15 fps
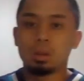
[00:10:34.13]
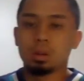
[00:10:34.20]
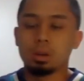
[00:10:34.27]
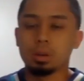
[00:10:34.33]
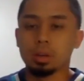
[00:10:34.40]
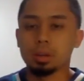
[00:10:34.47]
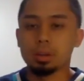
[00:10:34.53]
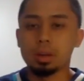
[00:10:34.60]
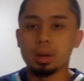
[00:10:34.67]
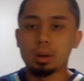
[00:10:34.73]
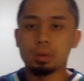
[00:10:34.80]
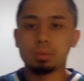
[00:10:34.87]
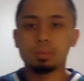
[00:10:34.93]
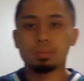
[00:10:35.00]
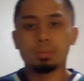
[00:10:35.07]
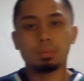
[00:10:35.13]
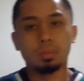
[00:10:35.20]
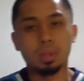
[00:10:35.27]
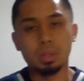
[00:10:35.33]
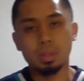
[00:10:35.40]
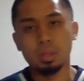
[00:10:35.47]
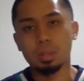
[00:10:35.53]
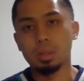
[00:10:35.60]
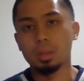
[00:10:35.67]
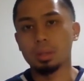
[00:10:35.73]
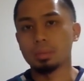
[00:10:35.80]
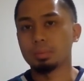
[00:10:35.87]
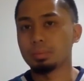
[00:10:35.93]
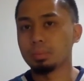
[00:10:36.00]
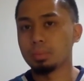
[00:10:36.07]
Okay, now let's say
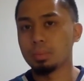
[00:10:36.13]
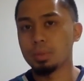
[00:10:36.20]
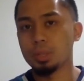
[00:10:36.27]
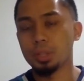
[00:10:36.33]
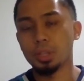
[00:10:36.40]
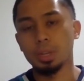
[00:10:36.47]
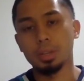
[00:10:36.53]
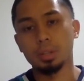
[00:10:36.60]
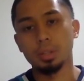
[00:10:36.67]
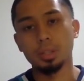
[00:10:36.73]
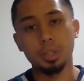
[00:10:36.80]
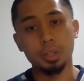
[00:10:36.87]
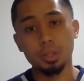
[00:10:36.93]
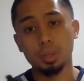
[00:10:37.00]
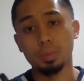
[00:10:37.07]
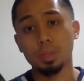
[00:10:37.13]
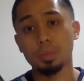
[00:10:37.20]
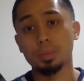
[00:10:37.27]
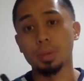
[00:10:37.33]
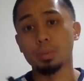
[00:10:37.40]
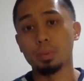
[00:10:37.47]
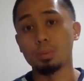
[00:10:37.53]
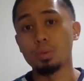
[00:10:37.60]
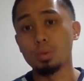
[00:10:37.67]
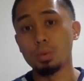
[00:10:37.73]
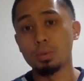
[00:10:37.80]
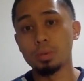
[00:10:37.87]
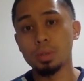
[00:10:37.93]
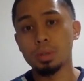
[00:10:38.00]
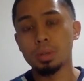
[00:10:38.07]
the chest tube has been
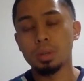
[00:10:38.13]
removed.